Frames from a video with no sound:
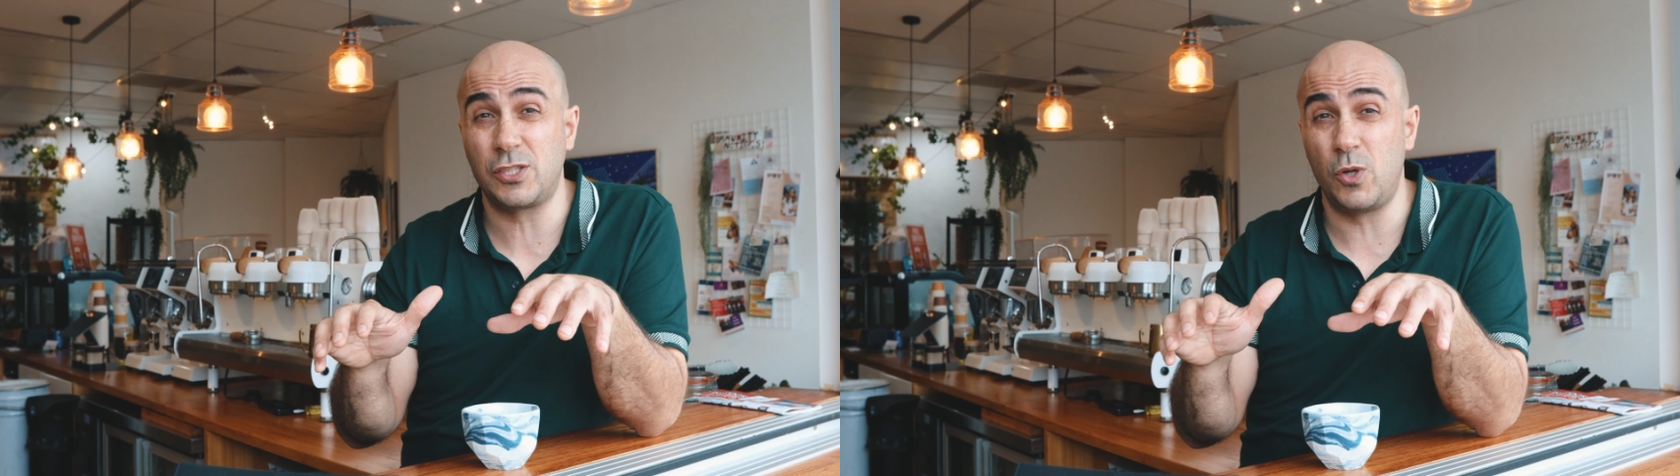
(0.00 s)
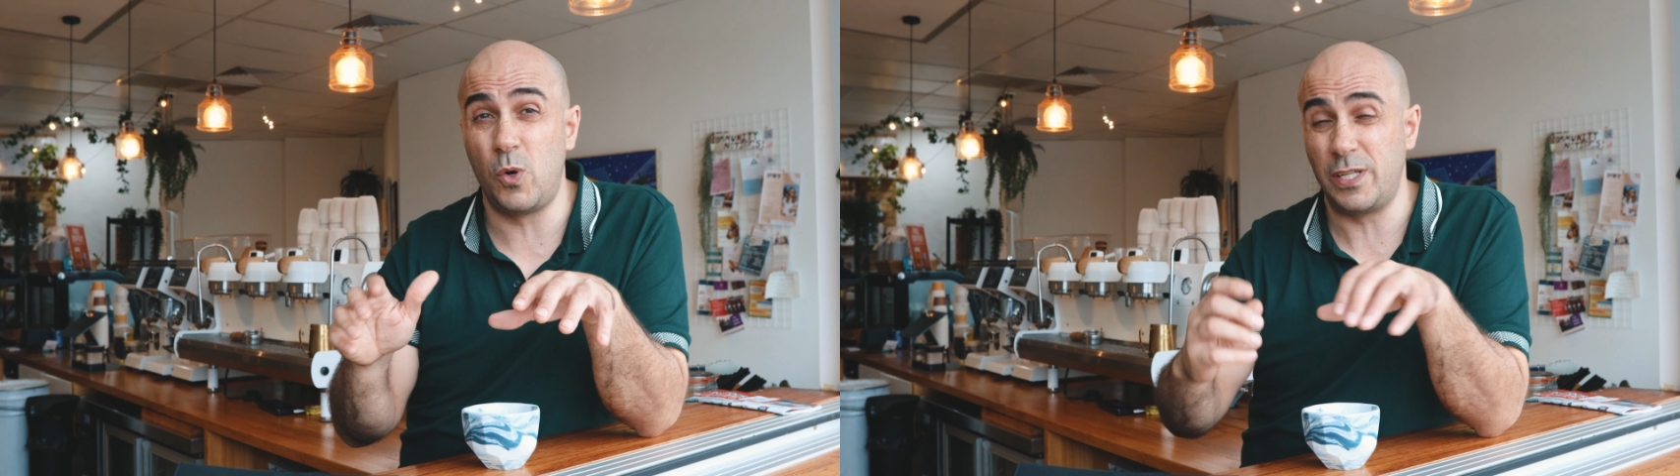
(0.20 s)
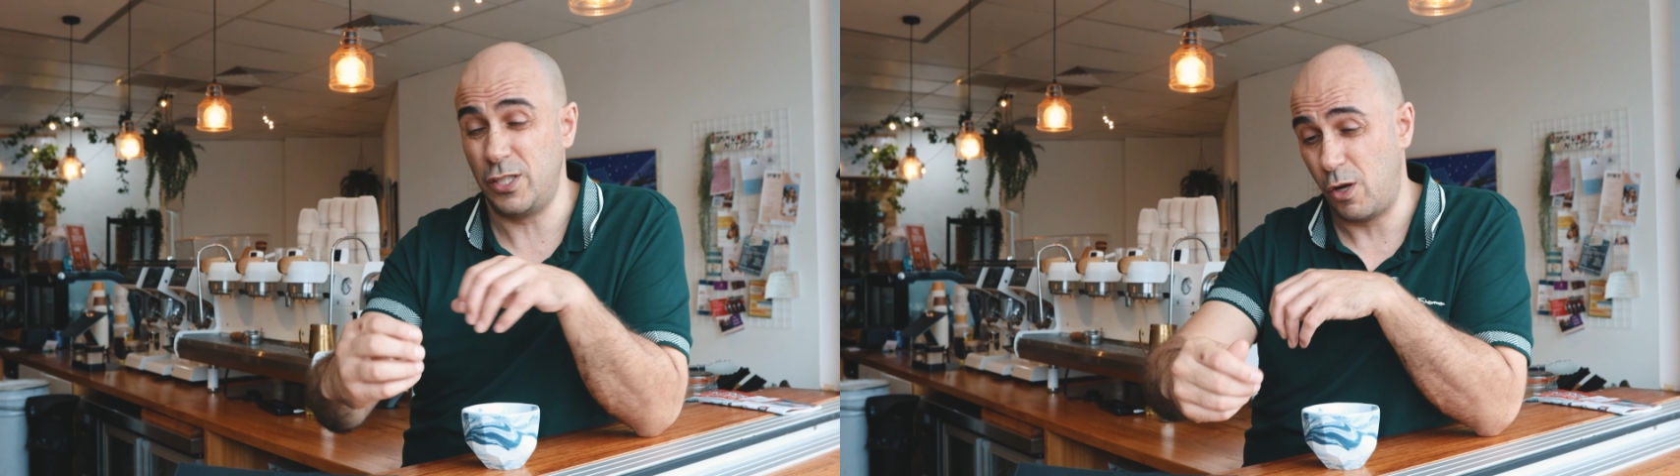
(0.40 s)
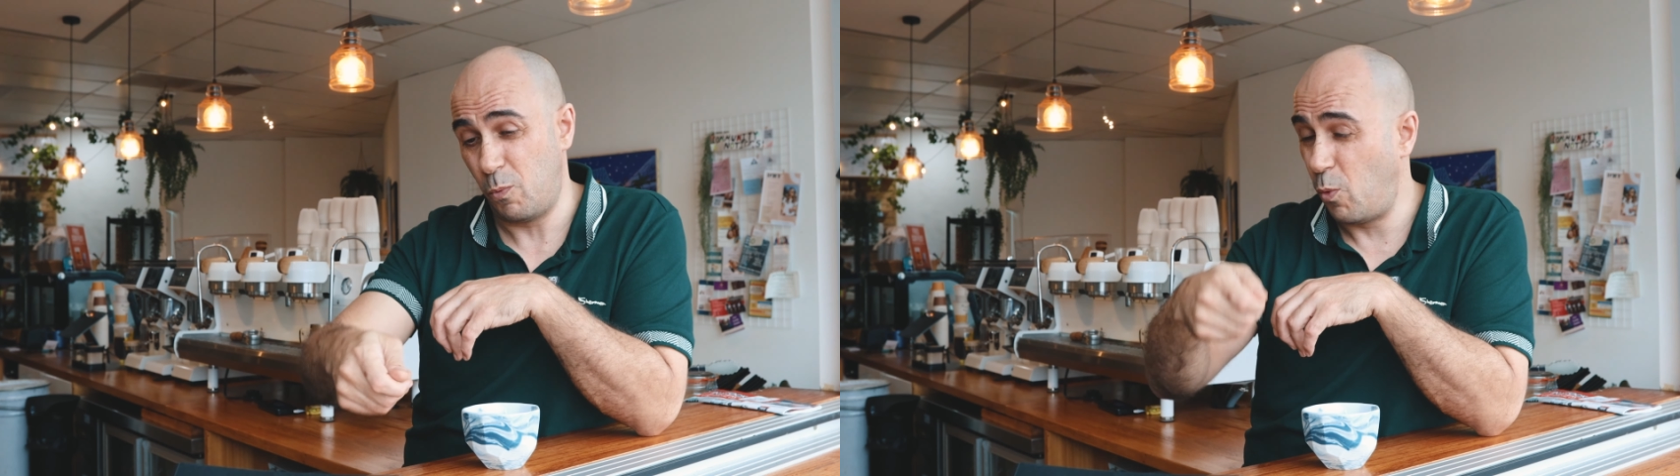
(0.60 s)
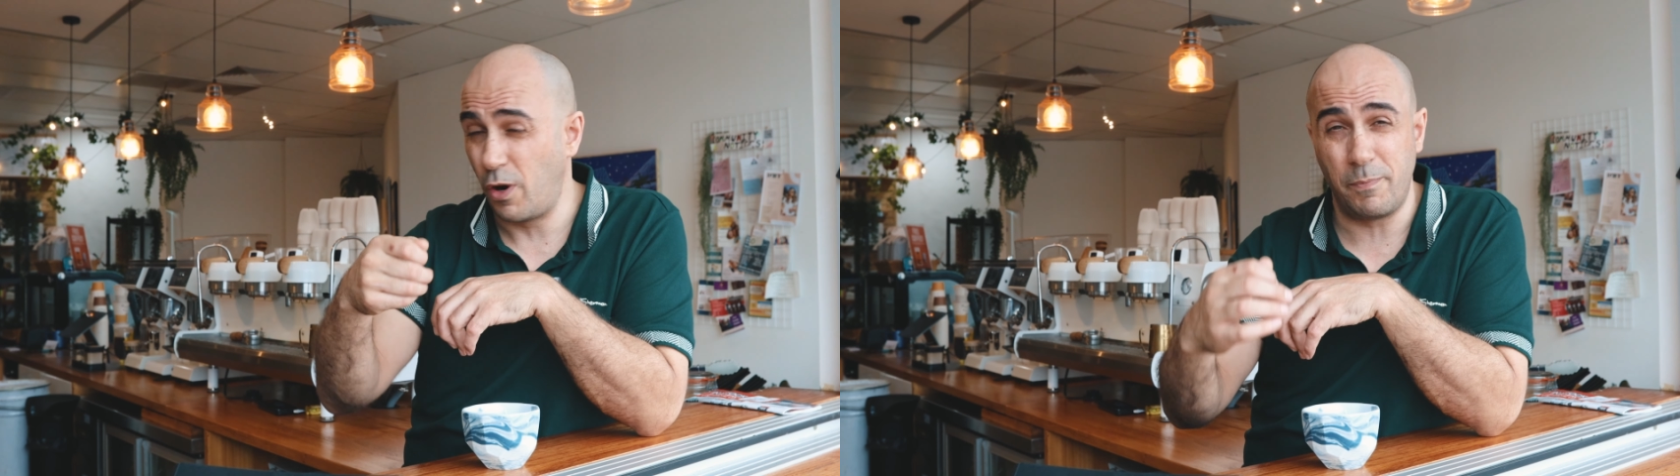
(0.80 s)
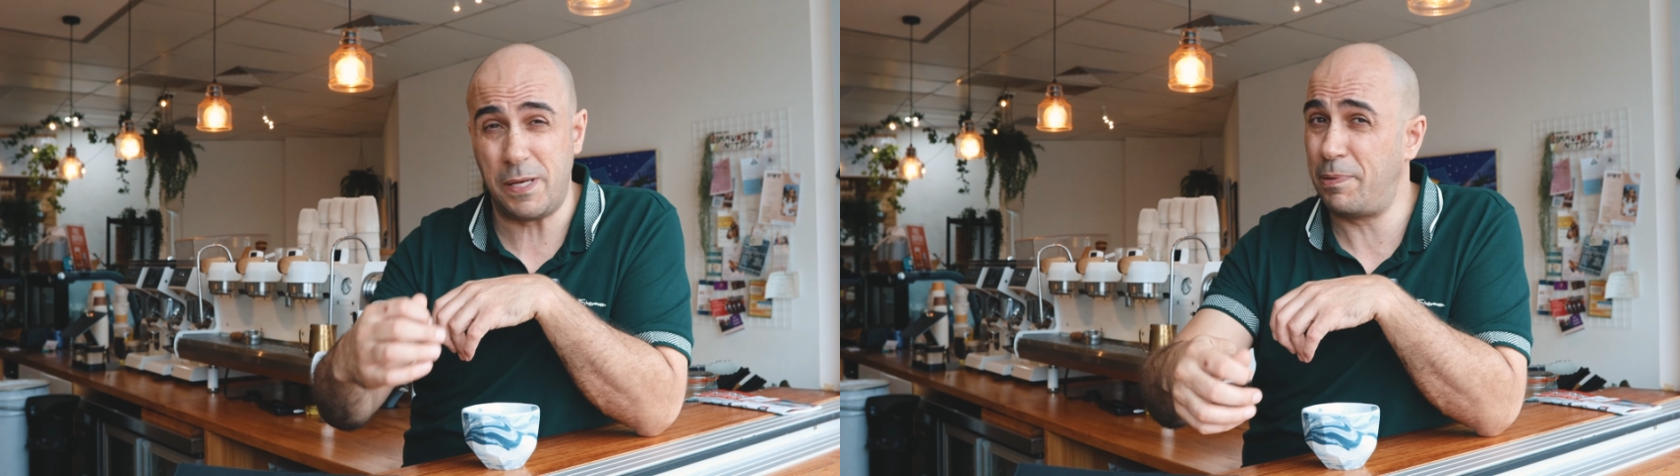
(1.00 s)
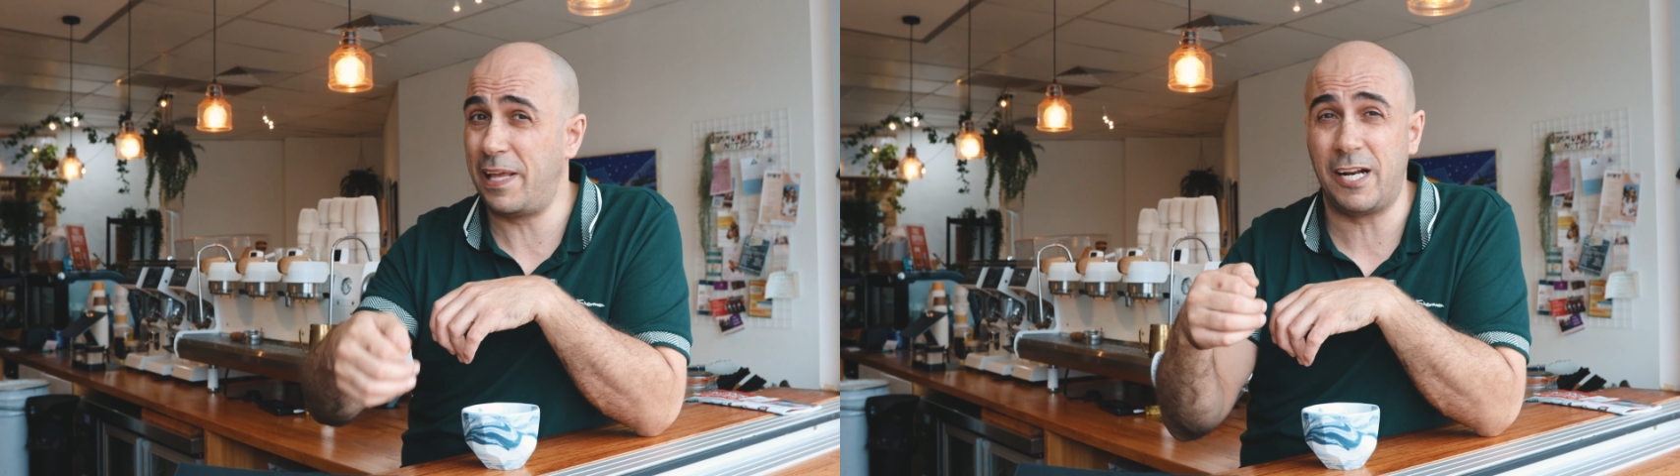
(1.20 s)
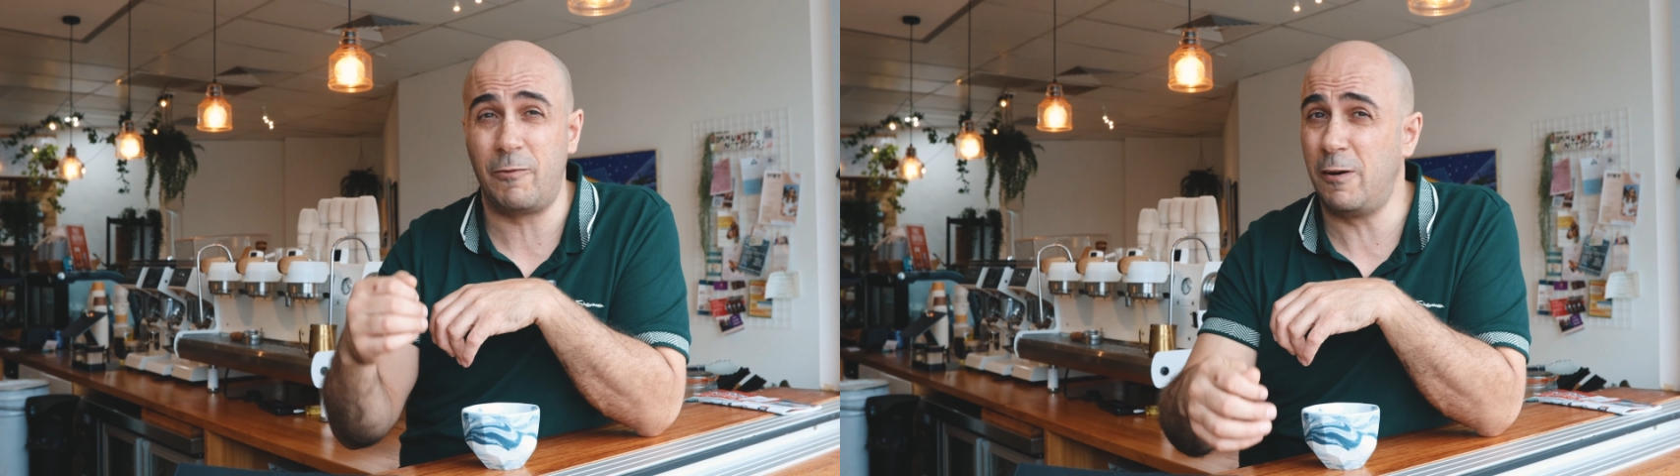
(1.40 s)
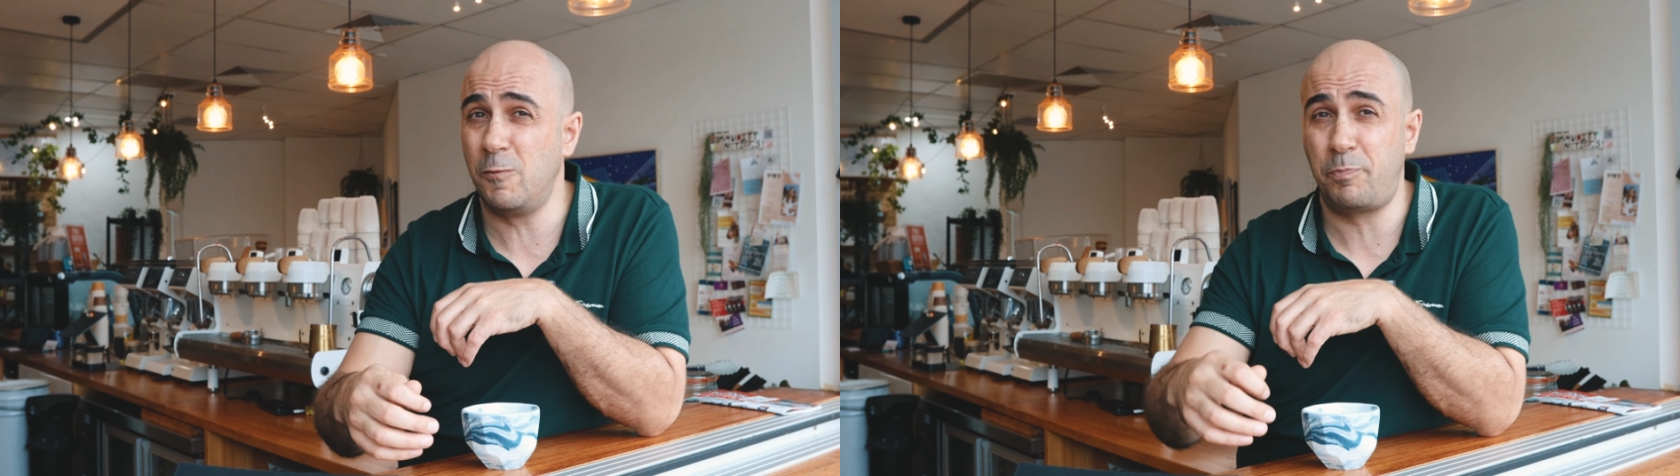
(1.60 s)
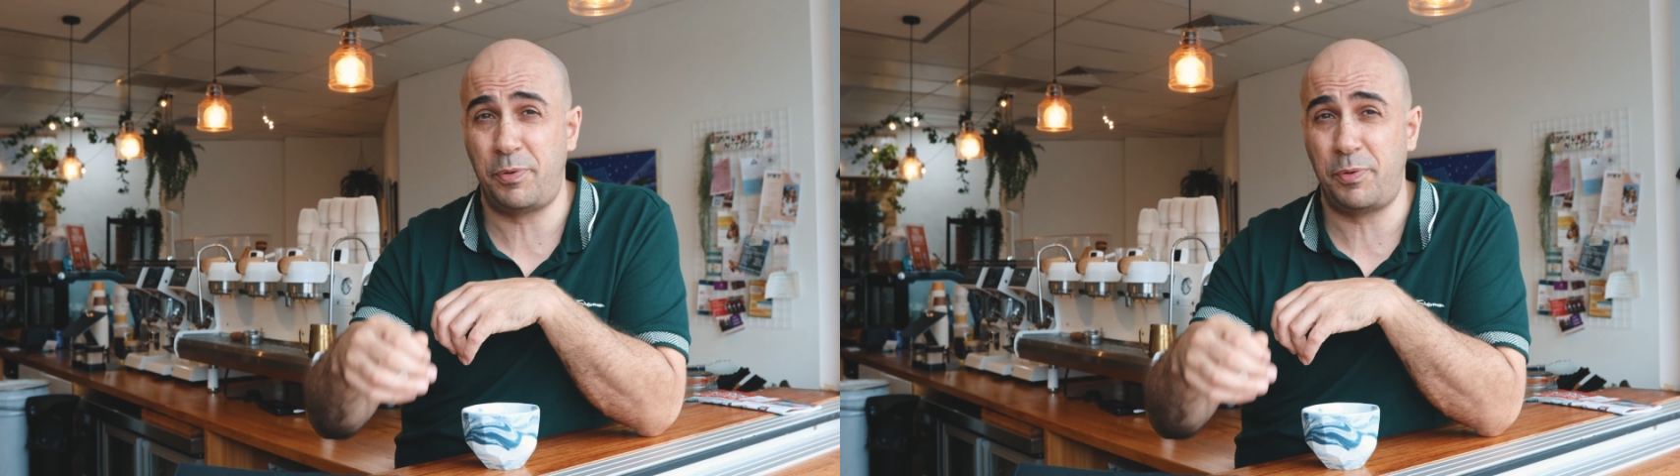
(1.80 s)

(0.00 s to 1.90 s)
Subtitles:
at all and you don't want to be playing around with